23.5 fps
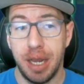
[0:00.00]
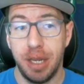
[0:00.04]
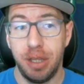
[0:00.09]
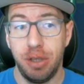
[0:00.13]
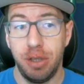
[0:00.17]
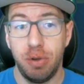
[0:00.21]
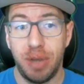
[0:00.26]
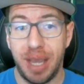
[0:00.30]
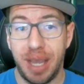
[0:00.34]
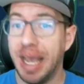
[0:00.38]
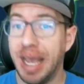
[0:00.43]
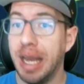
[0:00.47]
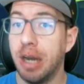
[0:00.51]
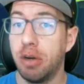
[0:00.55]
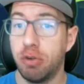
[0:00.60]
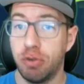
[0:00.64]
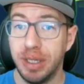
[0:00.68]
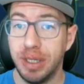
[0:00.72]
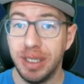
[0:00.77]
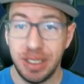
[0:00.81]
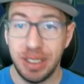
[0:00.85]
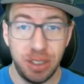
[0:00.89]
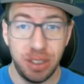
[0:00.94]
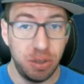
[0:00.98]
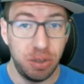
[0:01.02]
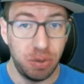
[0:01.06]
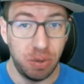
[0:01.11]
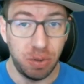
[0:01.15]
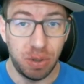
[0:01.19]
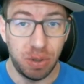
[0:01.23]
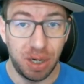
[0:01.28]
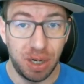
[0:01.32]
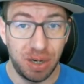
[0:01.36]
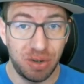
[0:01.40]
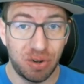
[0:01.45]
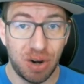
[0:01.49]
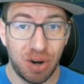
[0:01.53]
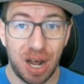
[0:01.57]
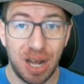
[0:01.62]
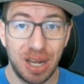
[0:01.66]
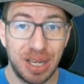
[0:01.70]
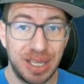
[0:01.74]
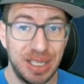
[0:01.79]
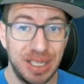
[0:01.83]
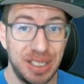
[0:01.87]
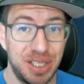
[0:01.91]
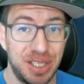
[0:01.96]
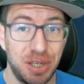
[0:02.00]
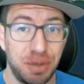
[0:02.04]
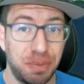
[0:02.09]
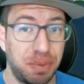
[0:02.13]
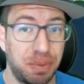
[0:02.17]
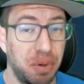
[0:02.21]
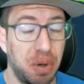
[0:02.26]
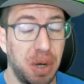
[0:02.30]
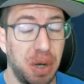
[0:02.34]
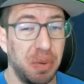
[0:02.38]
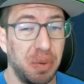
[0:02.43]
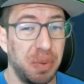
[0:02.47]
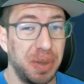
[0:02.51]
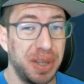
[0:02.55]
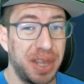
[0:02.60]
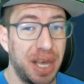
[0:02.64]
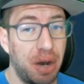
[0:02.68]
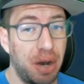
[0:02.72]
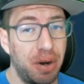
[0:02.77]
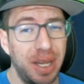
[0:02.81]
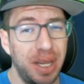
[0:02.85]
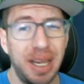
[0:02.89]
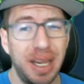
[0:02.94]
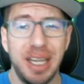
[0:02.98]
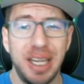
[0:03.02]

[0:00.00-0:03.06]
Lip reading: You can't really do Rockin' super well without it.